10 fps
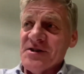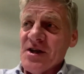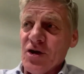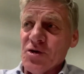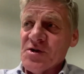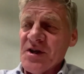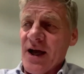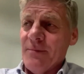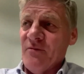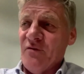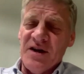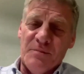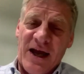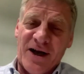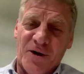is that you set up
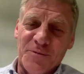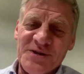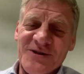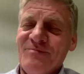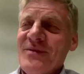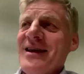feedback loops.